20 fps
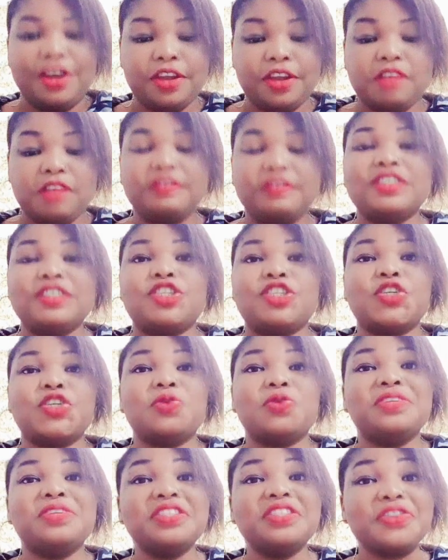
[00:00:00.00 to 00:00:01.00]
lovely.
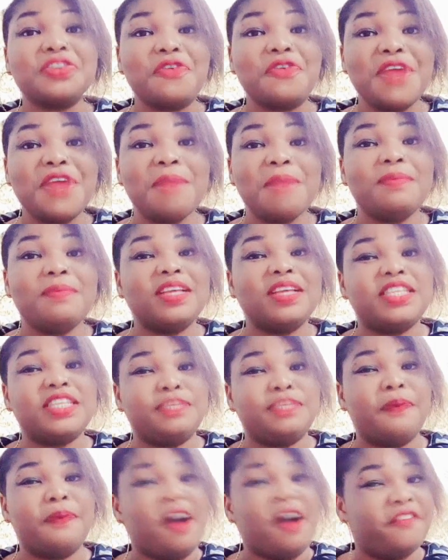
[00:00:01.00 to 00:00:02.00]
So this cream
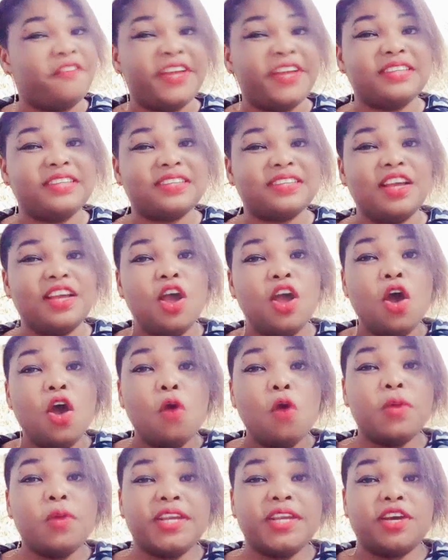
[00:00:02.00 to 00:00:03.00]
is perfect
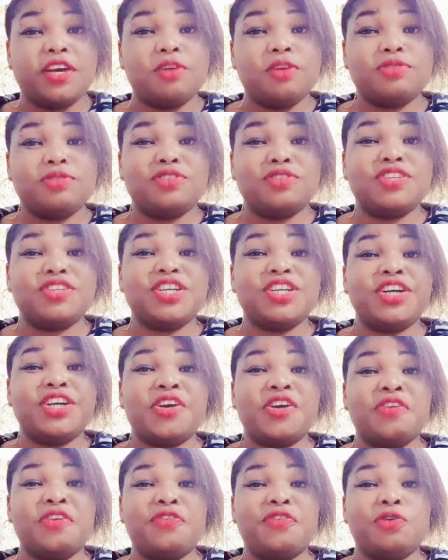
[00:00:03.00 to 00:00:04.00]
when it comes to taking
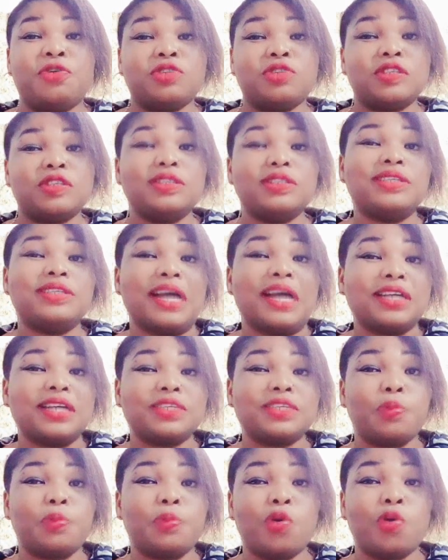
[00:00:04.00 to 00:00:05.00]
care of your dark
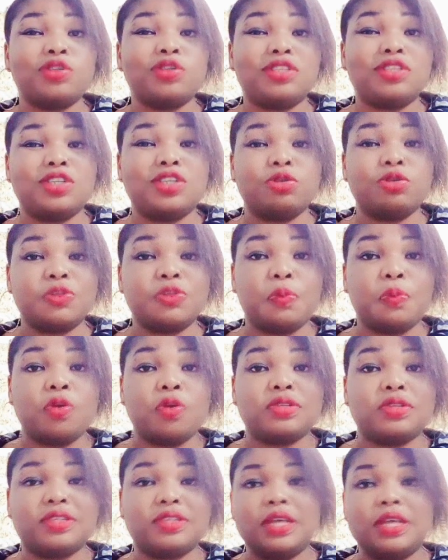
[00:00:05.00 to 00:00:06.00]
spots. Your
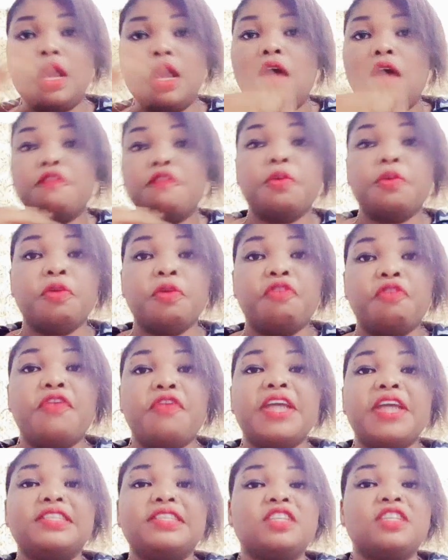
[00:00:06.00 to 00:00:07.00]
spots from your
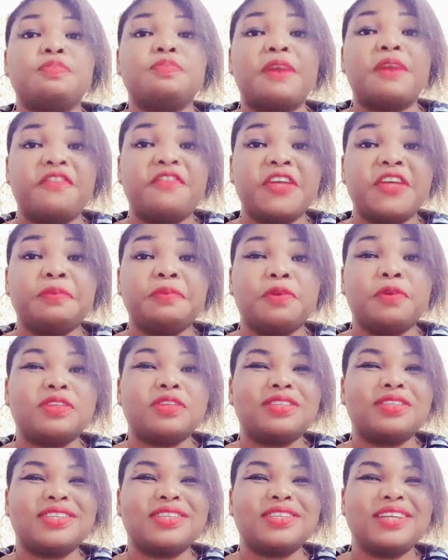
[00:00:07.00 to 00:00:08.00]
face is perfect,
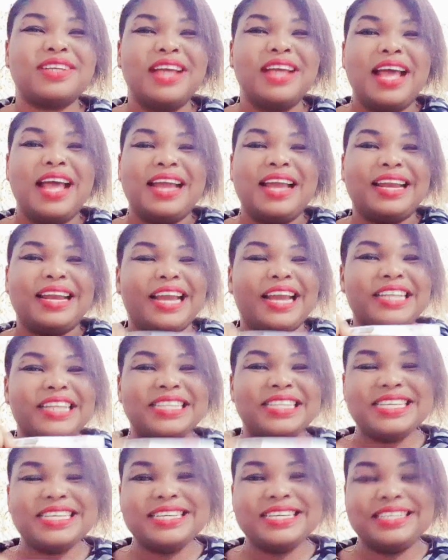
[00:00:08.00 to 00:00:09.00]
but
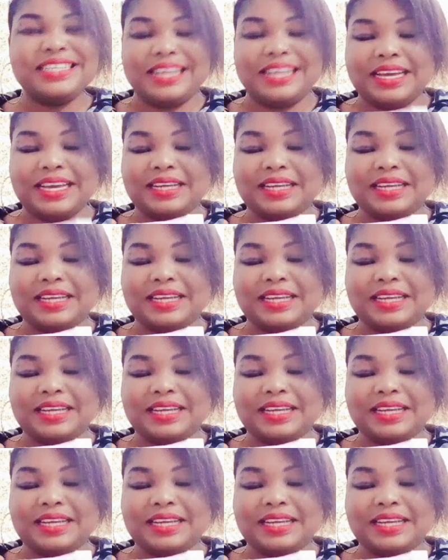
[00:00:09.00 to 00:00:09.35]
whitening,